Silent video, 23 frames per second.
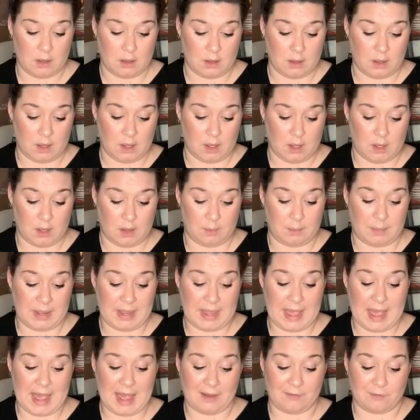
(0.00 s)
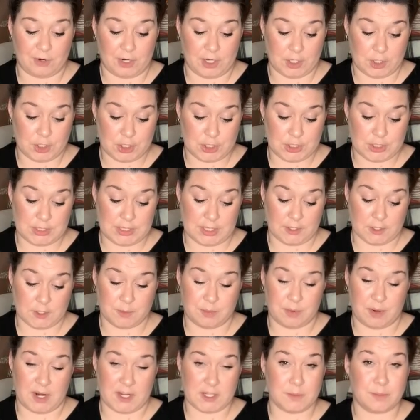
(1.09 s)
Uh, my average sales
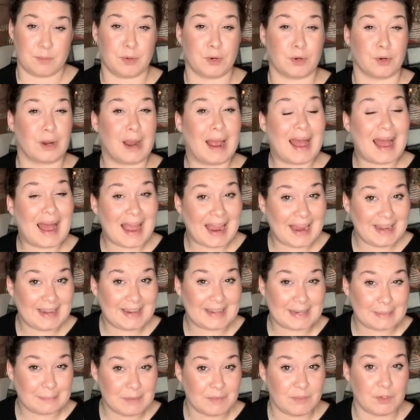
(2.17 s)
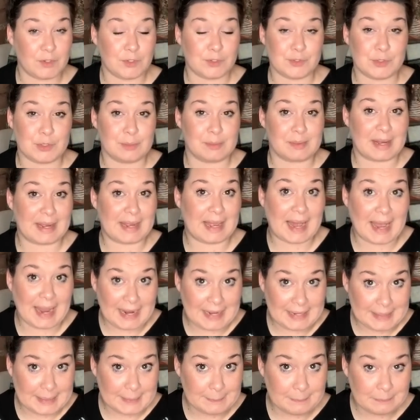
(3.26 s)
price per item, if you do it by
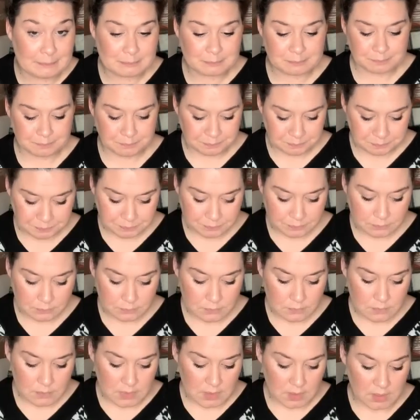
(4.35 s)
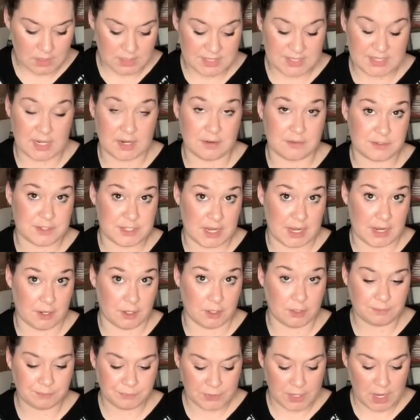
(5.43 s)
item instead of
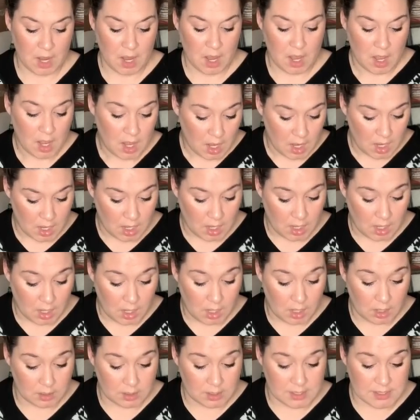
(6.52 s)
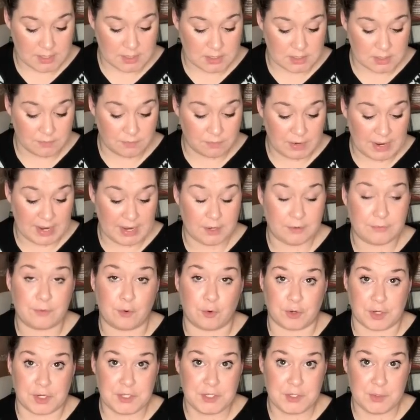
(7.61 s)
sale, because uh, I had
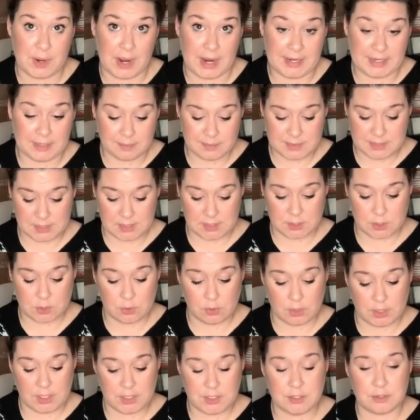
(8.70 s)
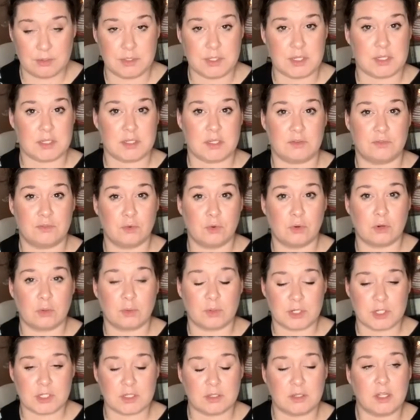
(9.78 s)
42 items, is 22.64,
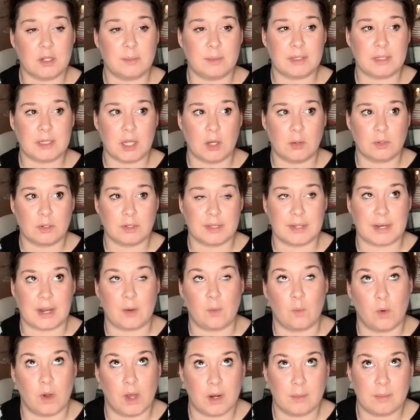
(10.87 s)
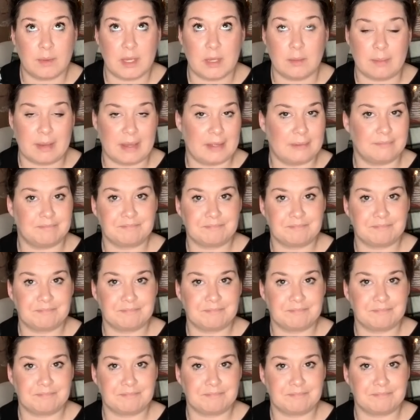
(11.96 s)
which is a little bit lower than I want to be, but